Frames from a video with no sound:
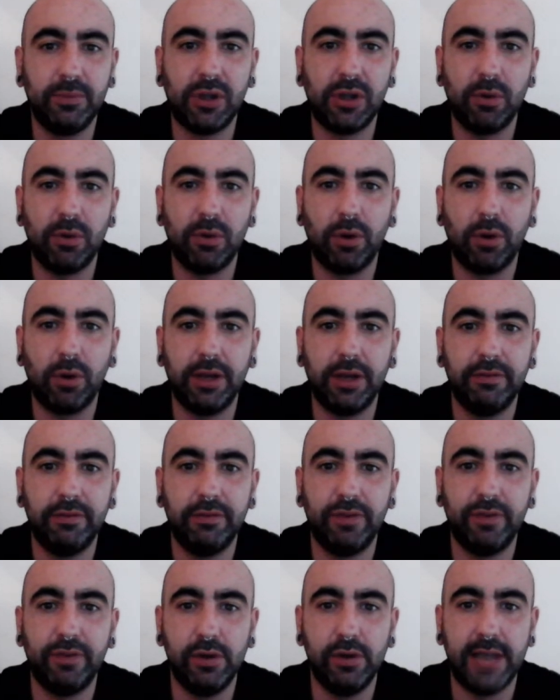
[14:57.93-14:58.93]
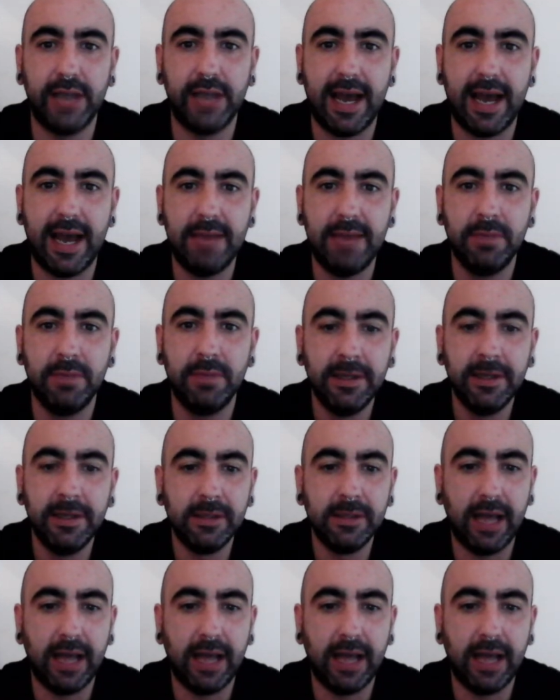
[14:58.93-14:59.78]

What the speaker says: Started working full time.